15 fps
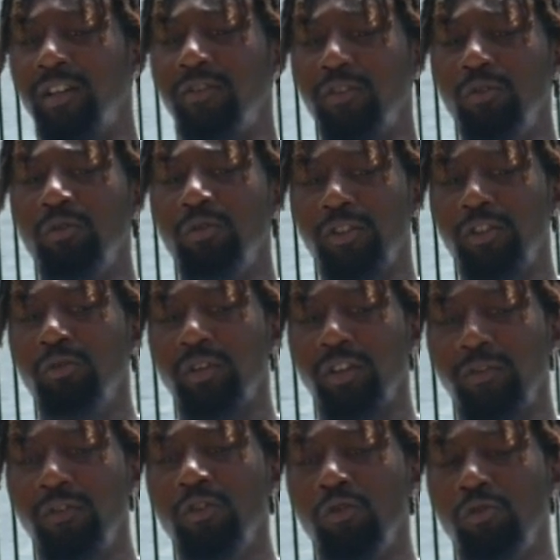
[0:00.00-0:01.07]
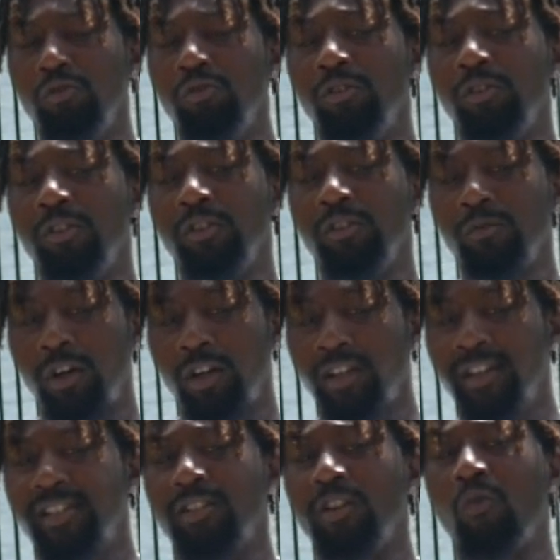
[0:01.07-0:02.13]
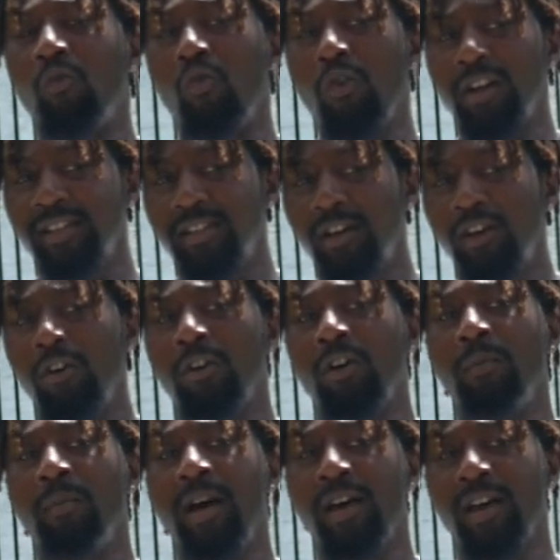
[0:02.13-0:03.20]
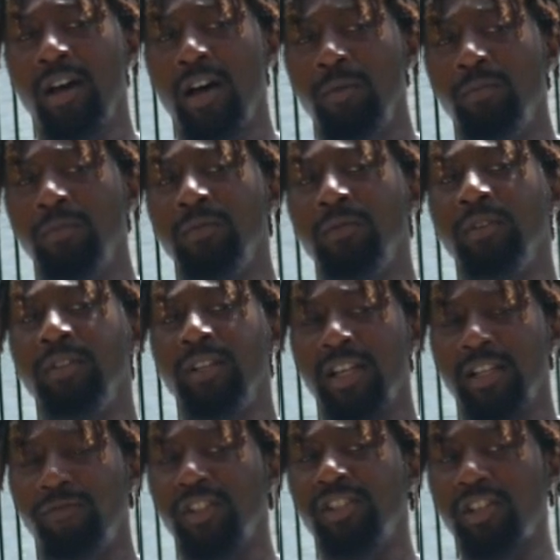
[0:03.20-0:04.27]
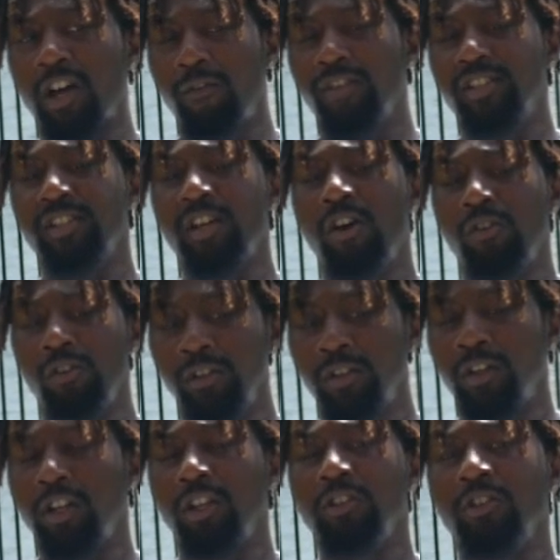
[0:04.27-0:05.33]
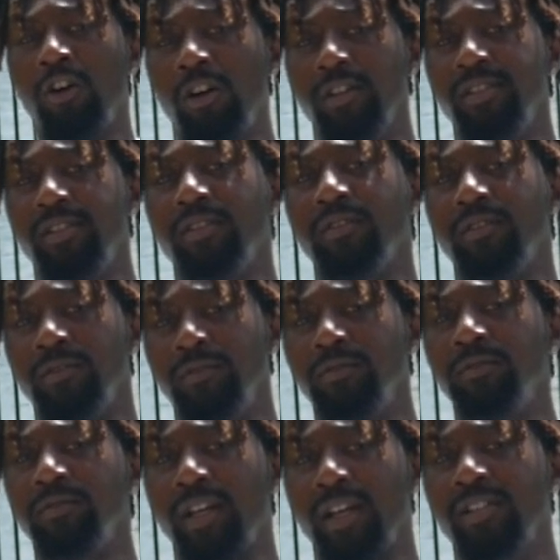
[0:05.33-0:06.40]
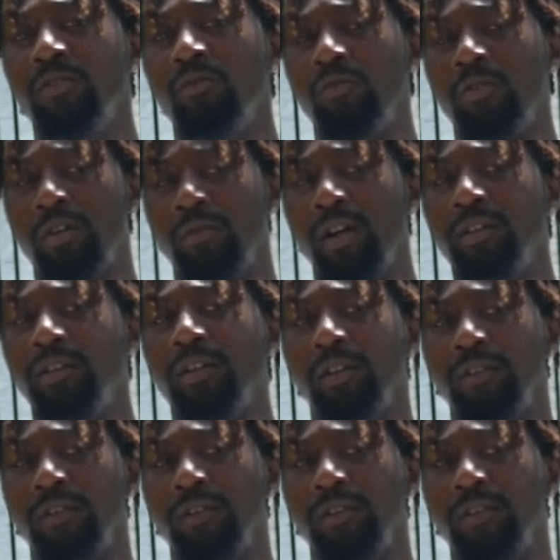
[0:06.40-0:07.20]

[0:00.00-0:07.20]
if you want to listen to one song on my album, that's for sure, Lord, that's the one right there.